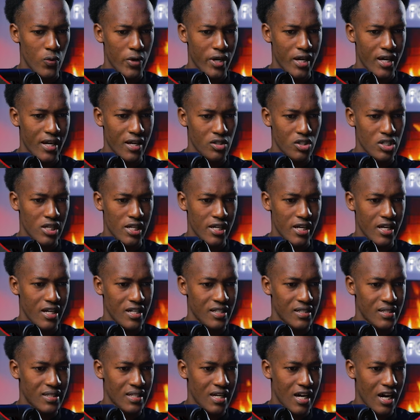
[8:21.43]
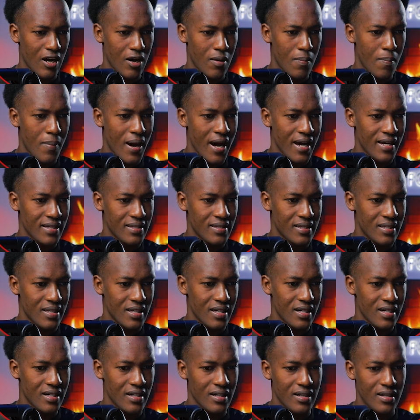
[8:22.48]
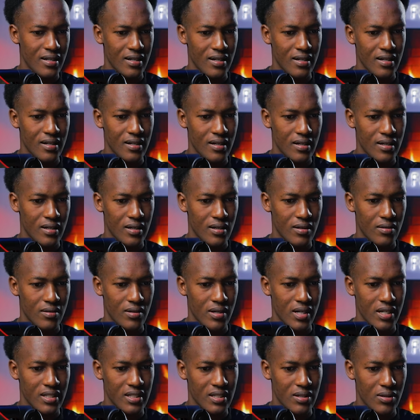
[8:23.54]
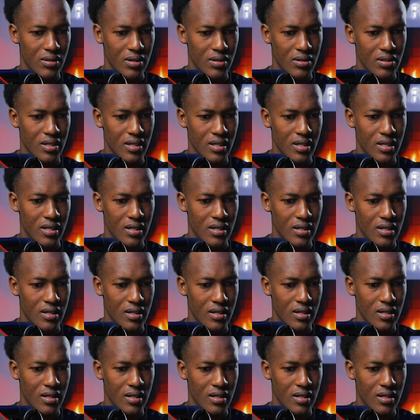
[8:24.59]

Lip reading: We can actually enter our buys here, right around here.